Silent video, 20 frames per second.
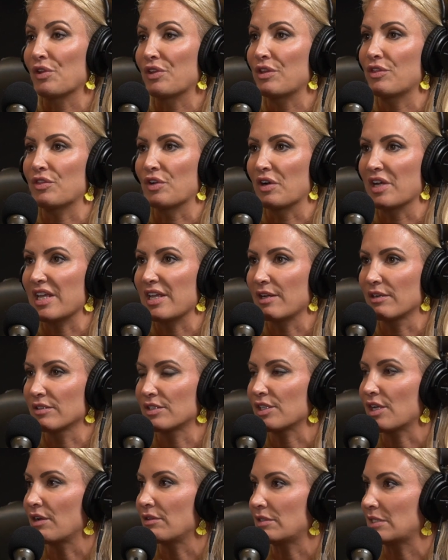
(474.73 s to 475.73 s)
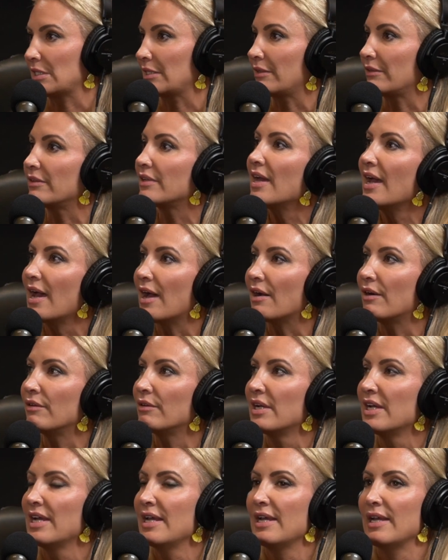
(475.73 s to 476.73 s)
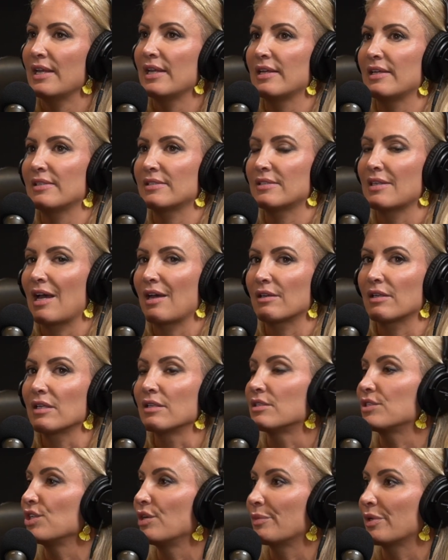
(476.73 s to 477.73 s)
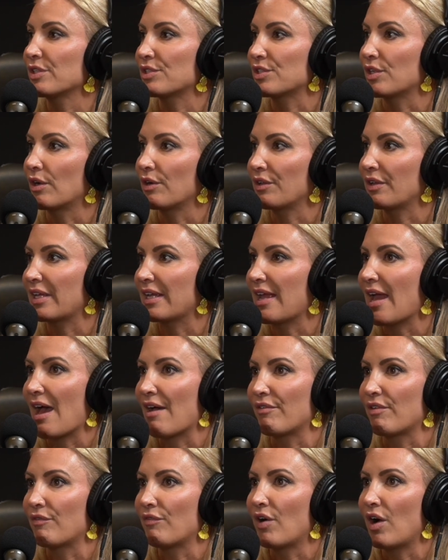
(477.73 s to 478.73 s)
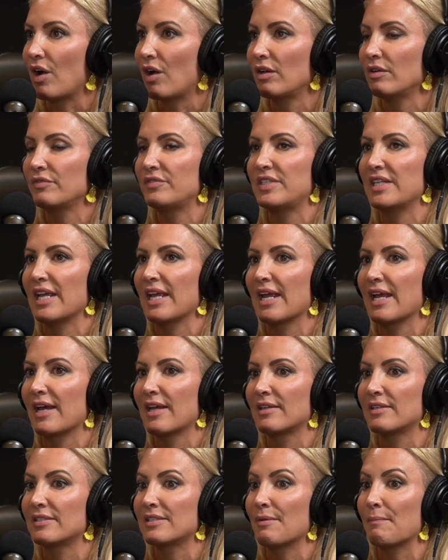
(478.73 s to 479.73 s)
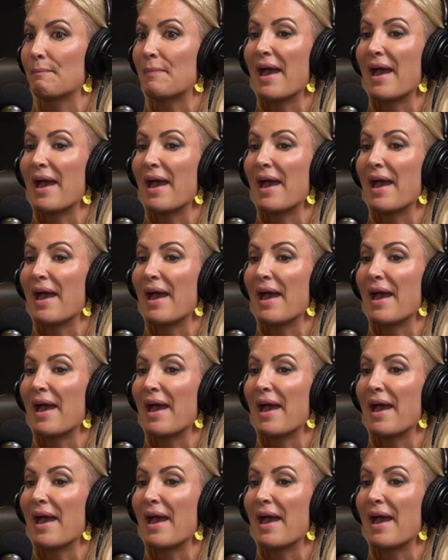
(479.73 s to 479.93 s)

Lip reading: more than 30 years ago, till now, is that consumers certainly have evolved. And